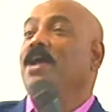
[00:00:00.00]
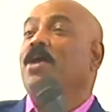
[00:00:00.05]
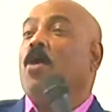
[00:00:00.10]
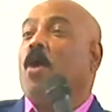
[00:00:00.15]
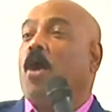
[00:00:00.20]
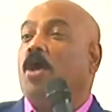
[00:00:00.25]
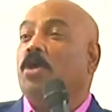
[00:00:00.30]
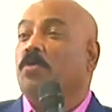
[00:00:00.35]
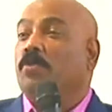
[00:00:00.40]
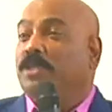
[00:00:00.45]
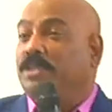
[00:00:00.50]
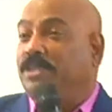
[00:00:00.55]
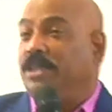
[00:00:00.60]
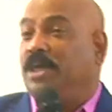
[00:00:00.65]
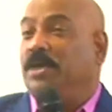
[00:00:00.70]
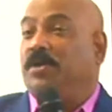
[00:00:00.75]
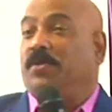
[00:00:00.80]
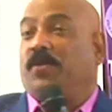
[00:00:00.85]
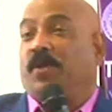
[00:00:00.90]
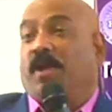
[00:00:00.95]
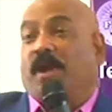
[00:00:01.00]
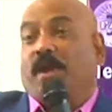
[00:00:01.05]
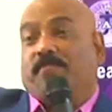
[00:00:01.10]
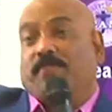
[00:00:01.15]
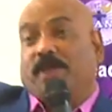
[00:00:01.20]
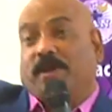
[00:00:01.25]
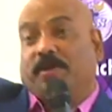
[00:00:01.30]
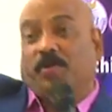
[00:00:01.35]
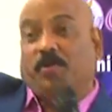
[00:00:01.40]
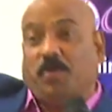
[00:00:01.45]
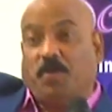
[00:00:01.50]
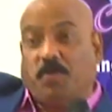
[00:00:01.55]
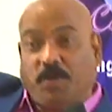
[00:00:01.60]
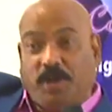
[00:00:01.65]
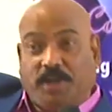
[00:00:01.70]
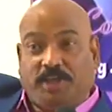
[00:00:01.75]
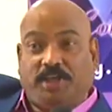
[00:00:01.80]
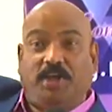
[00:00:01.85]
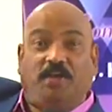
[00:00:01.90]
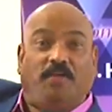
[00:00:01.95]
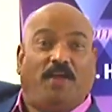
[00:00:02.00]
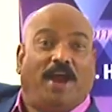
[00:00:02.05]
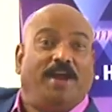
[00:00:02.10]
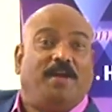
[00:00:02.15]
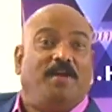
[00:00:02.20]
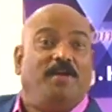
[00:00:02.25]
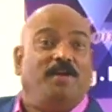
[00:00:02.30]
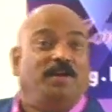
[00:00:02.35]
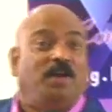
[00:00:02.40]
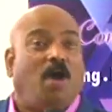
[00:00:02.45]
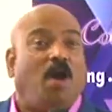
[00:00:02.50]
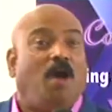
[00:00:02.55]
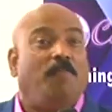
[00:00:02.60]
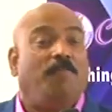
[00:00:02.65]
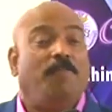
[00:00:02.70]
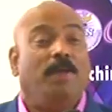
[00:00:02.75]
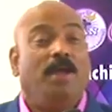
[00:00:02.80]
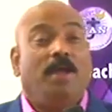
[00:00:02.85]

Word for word: or you will see a dream that you know reaching right on top.